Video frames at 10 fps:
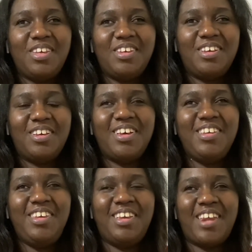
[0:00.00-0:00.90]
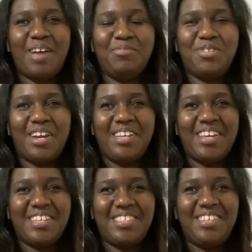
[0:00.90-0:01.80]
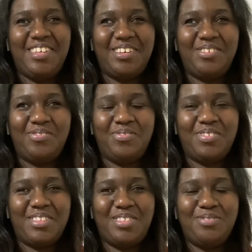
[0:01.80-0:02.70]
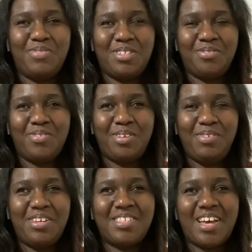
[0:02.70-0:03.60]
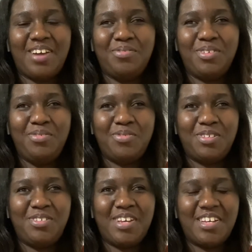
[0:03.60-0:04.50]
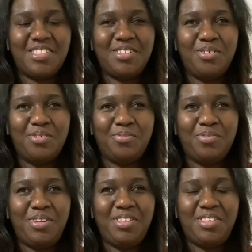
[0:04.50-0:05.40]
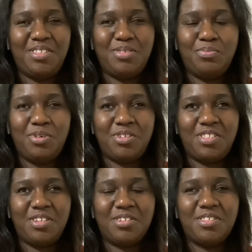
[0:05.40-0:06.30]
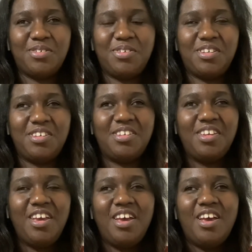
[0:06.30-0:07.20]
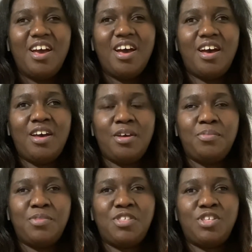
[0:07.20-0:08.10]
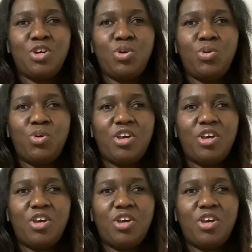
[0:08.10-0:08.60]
Again, I'm trying not to give too much away because I really want you guys to go and read these books. They are so good. So